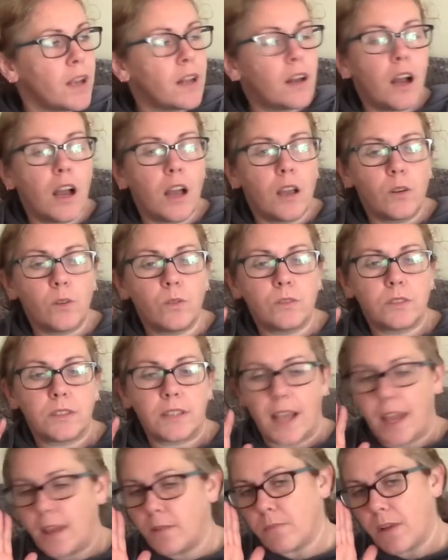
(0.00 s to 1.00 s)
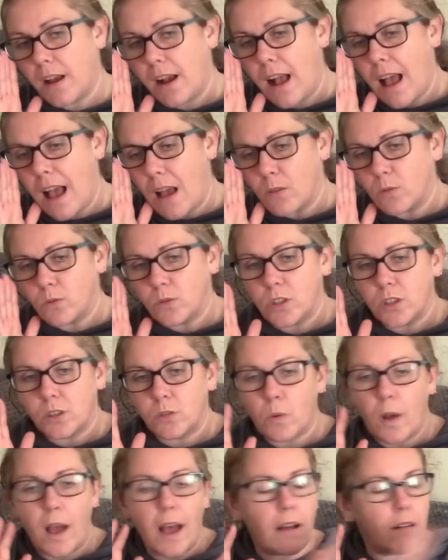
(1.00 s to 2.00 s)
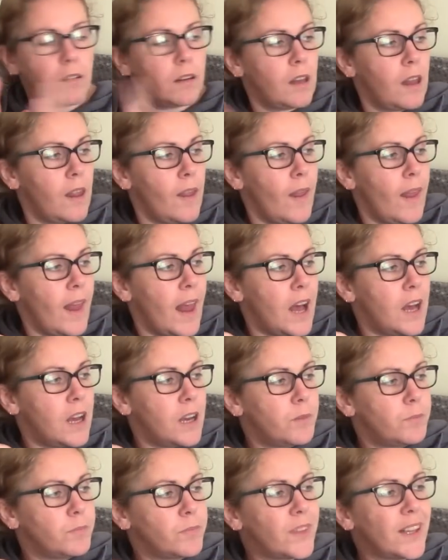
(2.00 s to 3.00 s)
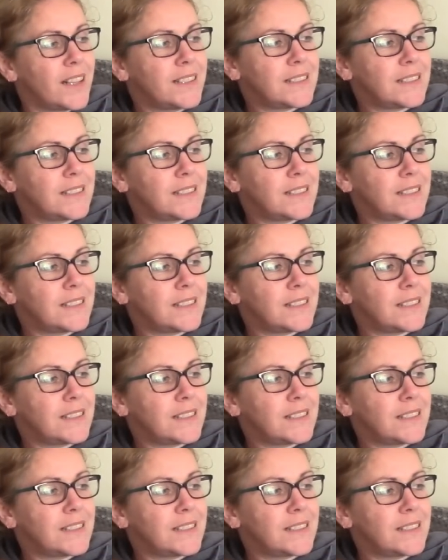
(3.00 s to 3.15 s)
clothes in my lounge as well. They're